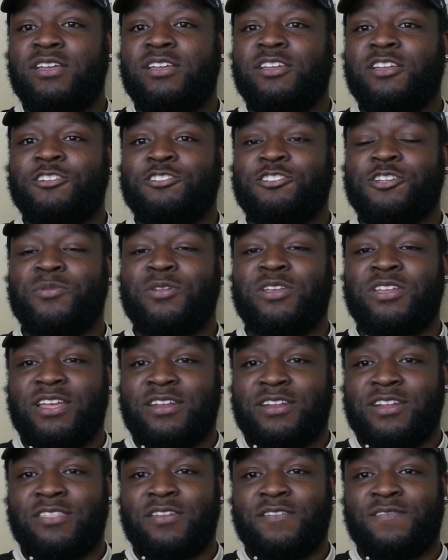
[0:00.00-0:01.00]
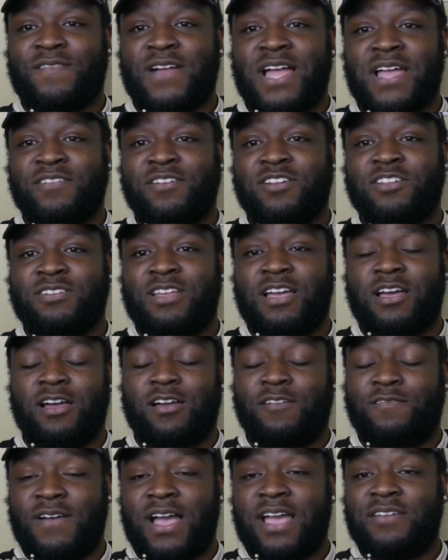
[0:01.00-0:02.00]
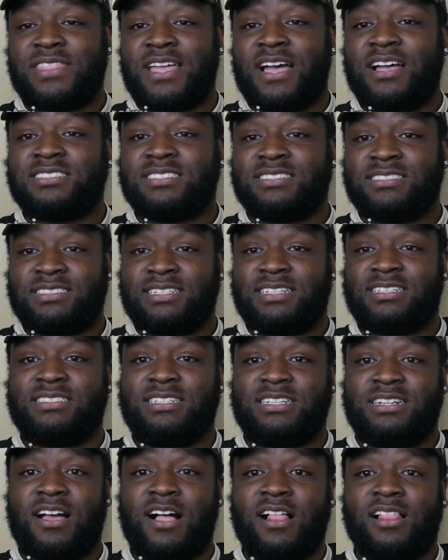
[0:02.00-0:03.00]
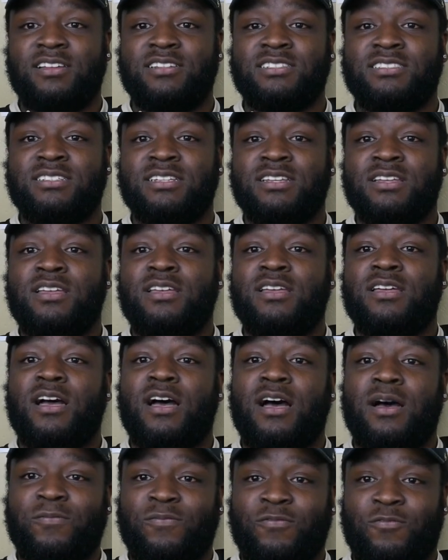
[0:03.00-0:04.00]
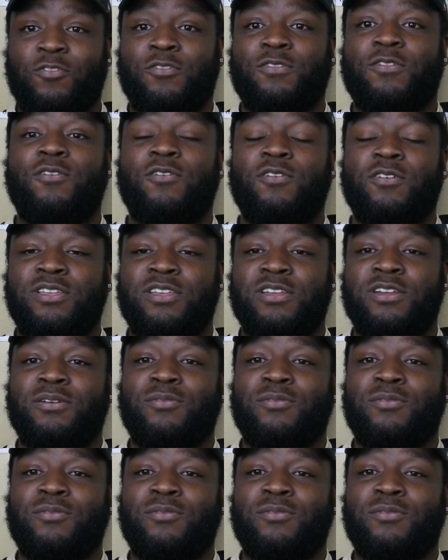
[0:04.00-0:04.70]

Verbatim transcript: contributing another $5,060 um, for the whole year,